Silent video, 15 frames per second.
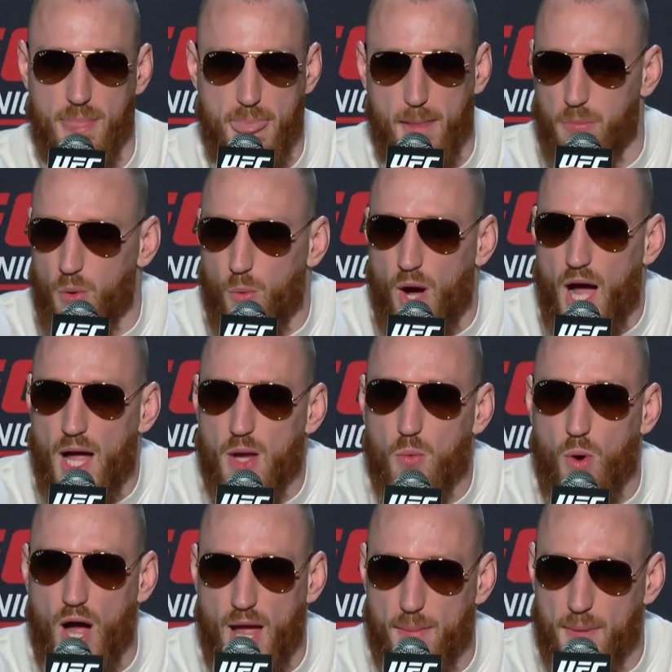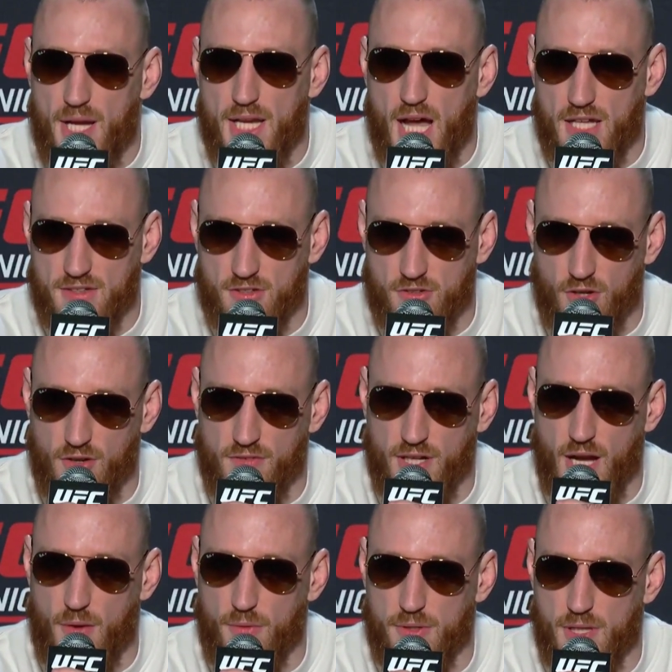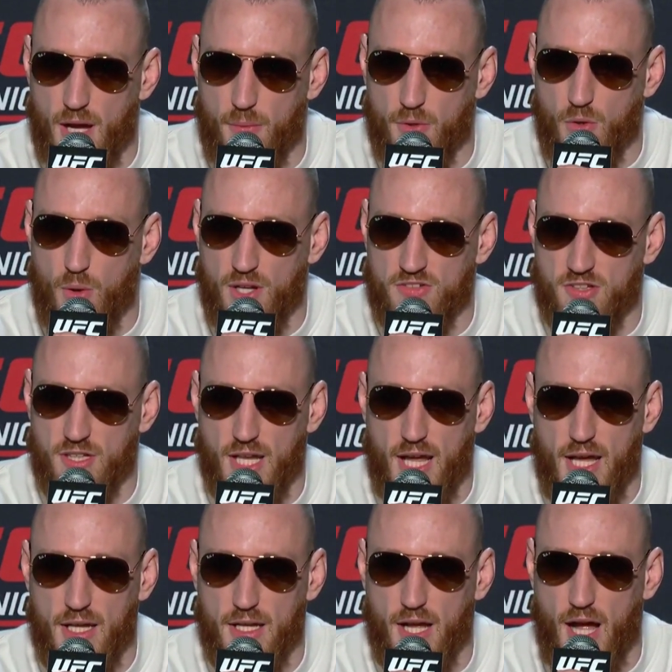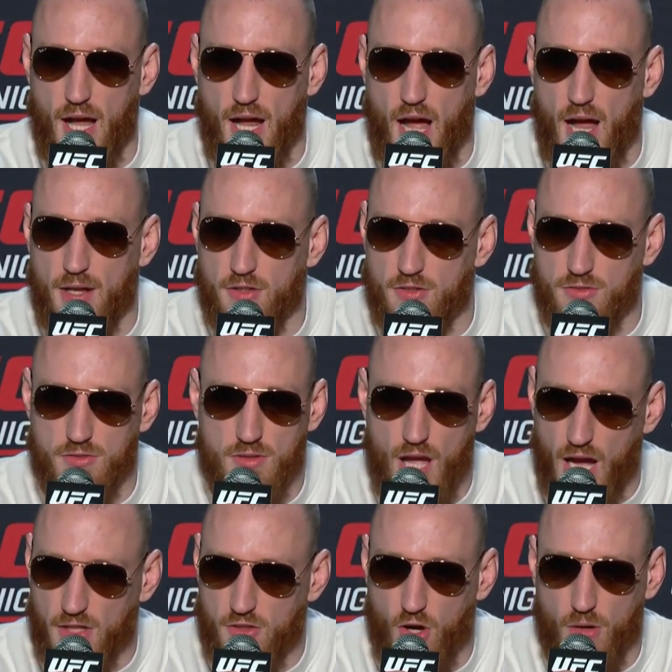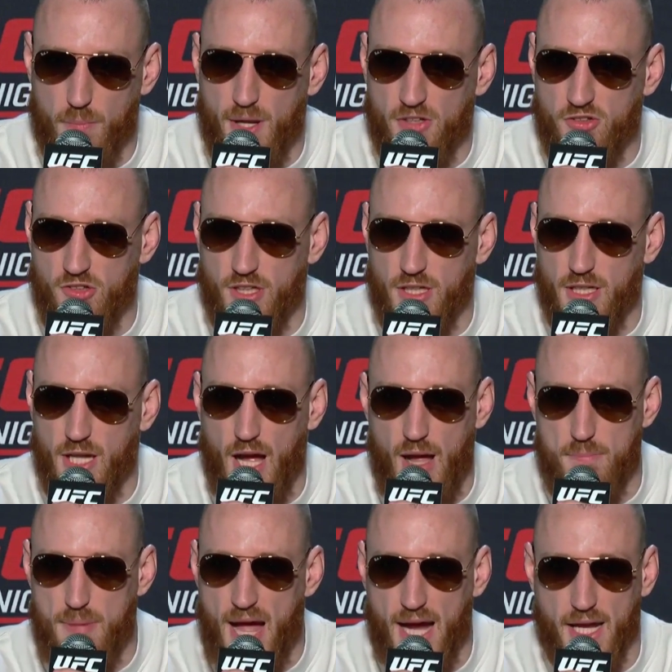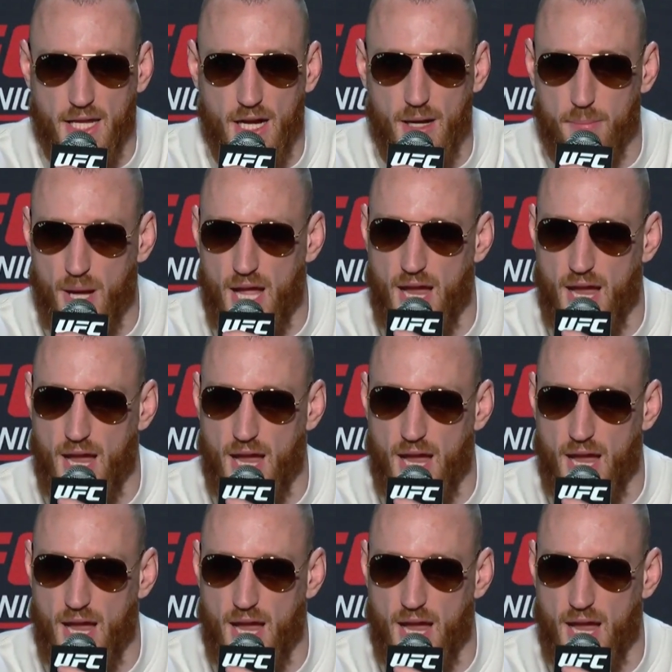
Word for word: but why am I not deserving? I would question that. I talk my shit. I back it up.